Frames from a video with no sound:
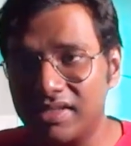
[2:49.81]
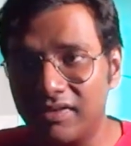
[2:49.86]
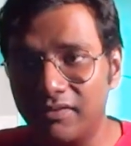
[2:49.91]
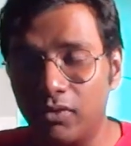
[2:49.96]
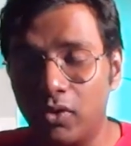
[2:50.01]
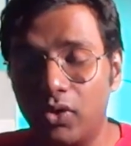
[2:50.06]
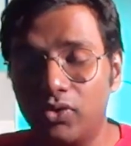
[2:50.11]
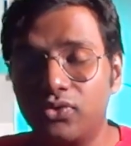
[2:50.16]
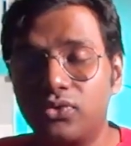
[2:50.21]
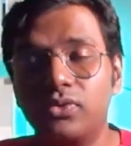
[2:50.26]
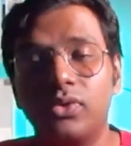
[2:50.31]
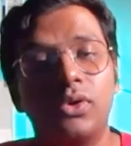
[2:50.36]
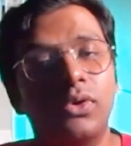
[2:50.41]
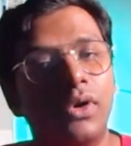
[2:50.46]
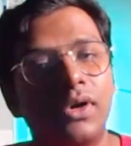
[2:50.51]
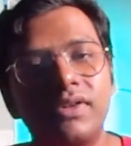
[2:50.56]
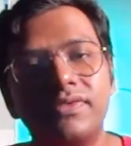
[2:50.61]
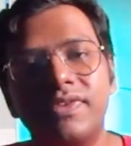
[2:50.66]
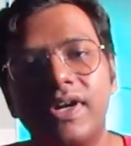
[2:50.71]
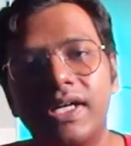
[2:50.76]
I've gone through a
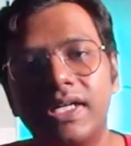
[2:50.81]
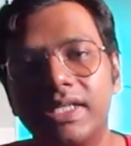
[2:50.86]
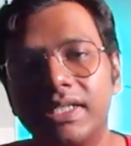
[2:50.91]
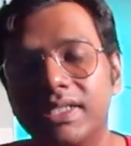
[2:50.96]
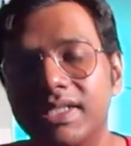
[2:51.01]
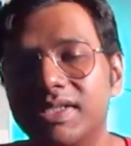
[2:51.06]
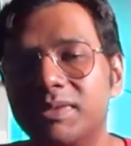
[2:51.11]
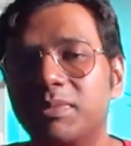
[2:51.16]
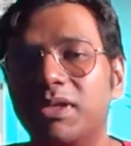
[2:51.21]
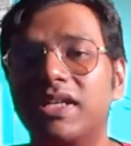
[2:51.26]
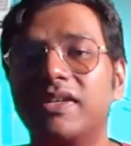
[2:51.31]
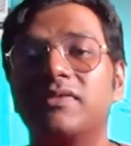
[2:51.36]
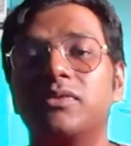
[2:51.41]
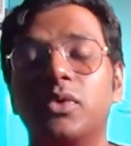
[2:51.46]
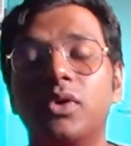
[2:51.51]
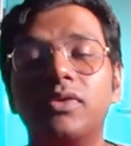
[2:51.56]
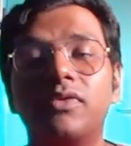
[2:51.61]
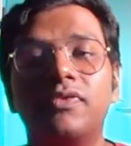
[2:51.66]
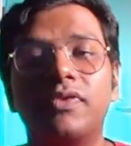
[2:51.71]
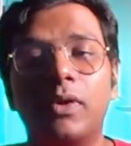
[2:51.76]
lot of articles, but I've
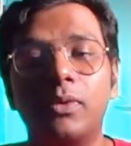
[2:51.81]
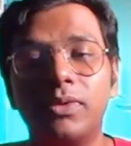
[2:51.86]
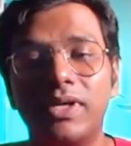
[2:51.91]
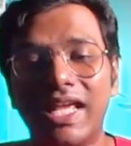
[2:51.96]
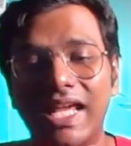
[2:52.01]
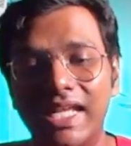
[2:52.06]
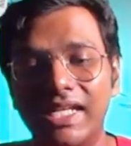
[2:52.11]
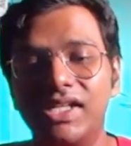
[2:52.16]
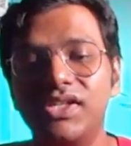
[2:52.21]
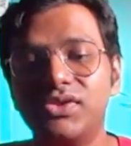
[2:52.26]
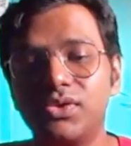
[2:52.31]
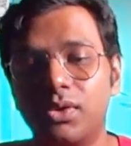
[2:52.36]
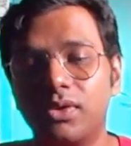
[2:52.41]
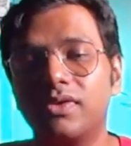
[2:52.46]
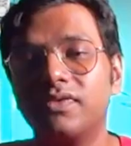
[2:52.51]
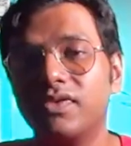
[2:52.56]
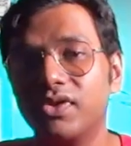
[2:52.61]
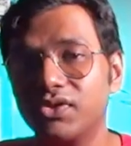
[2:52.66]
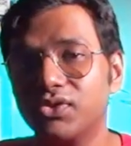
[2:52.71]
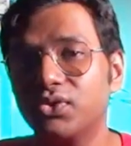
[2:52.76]
not found any
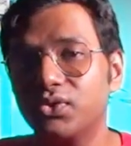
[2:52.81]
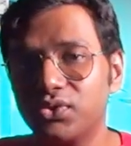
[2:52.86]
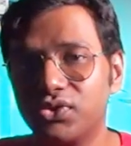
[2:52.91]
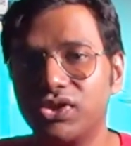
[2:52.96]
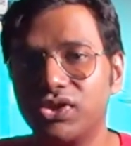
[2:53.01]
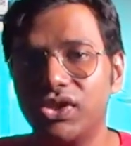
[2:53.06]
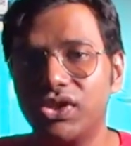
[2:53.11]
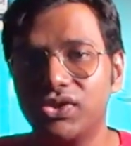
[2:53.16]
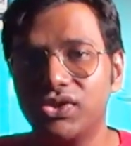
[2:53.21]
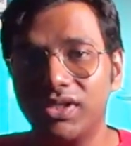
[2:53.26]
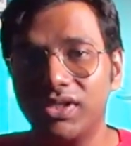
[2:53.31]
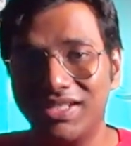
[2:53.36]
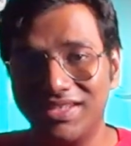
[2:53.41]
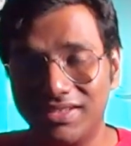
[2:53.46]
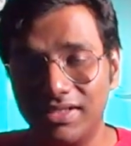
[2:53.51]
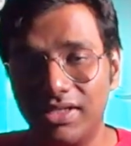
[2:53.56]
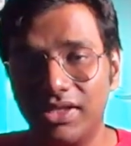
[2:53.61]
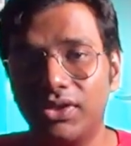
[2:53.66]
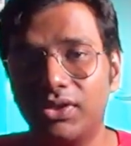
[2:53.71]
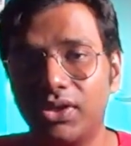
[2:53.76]
sort of association in
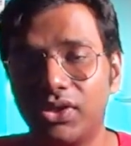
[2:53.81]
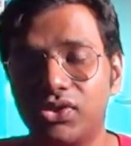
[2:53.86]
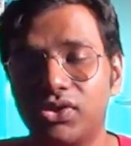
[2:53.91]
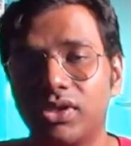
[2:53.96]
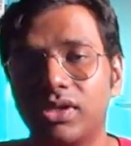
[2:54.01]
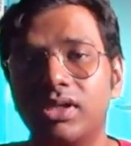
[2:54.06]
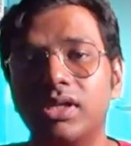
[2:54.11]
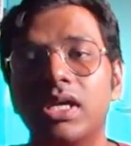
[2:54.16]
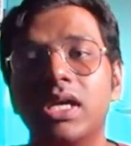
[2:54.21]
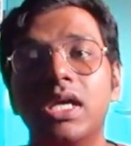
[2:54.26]
the literature